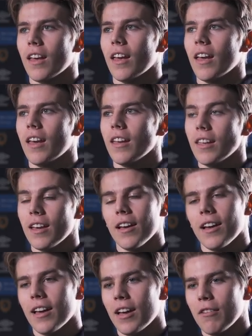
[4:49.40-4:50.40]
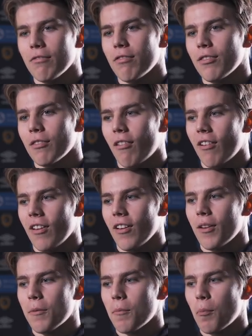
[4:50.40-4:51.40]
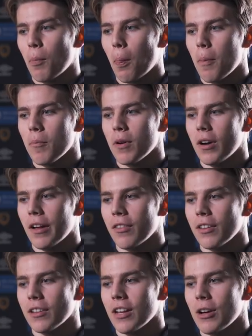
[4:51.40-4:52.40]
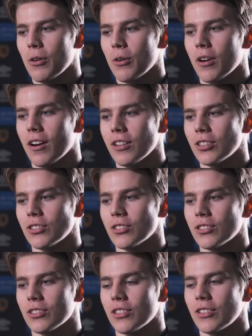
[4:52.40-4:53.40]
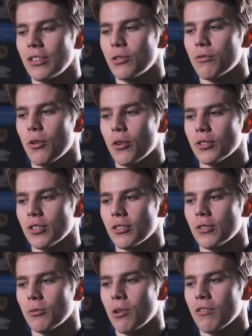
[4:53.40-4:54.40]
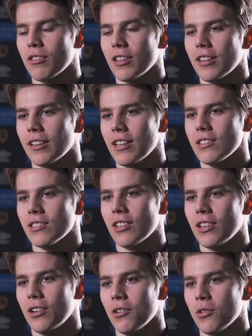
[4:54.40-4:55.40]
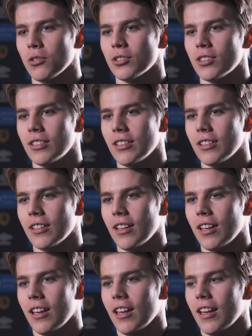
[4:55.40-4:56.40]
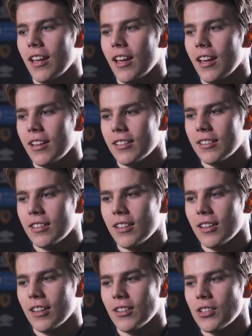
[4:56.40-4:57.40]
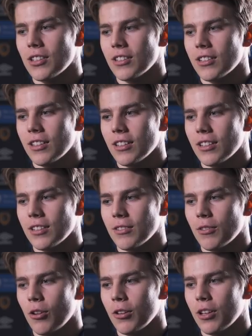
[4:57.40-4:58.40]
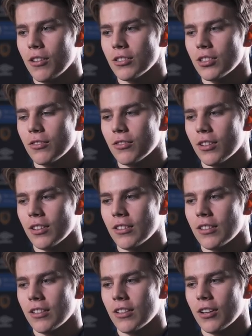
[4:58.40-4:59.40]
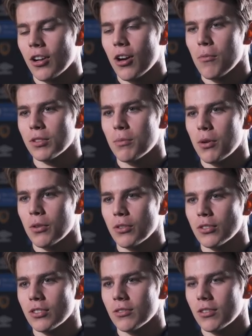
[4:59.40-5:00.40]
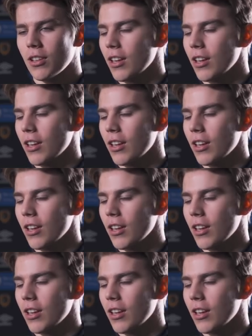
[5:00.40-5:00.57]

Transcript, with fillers: Uh, yeah, I have. Um, but I think now I just need to focus on one thing, and that's uh, Hull City. And uh, then uh, all the other stuff can uh, come as a bonus.